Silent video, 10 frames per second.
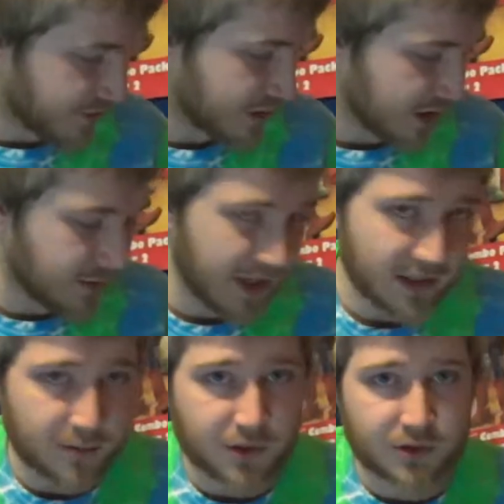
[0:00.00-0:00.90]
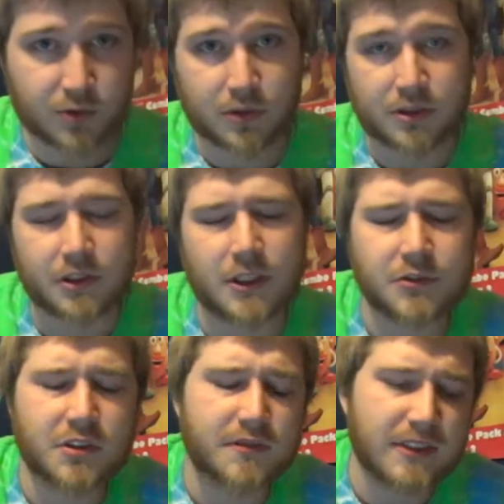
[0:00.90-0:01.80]
Virginia basketball shorts, you know,
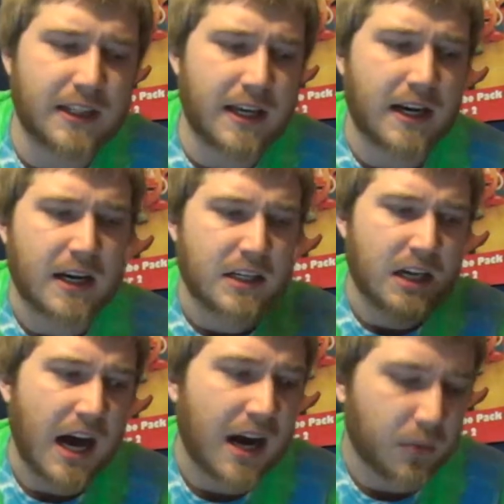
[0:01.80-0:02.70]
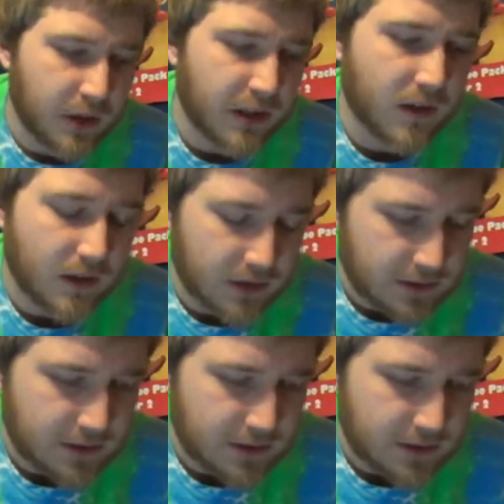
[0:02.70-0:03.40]
stuff like that, I will